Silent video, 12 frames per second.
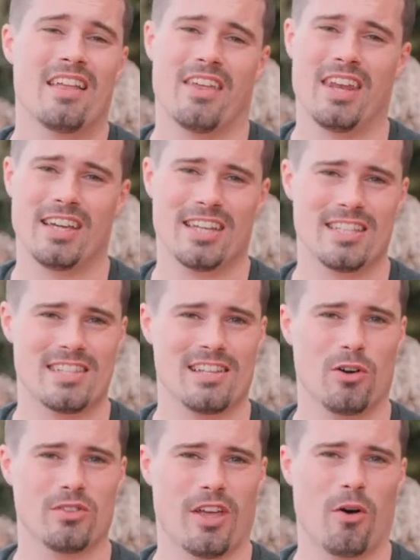then I can
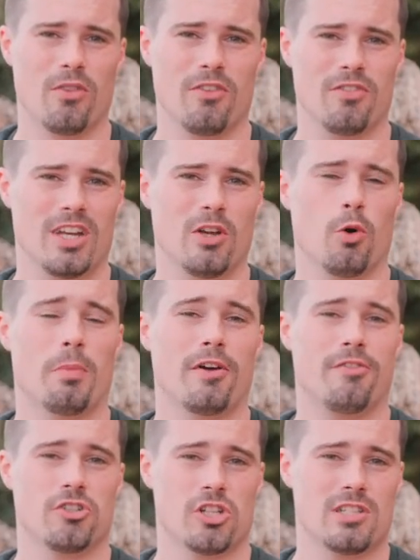slow down the video
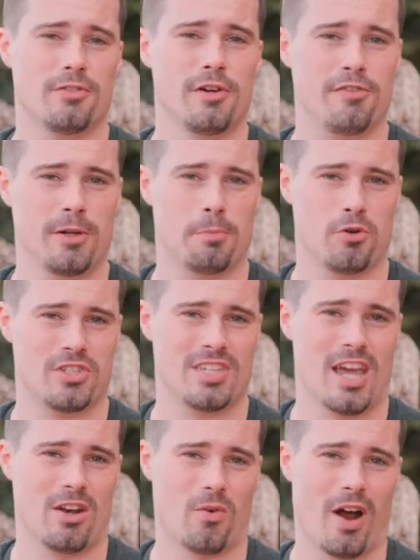by just
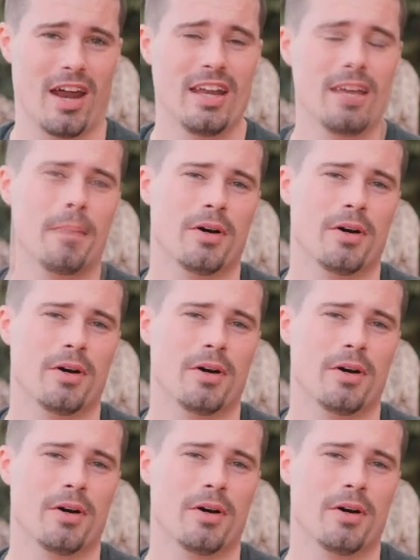50%, right?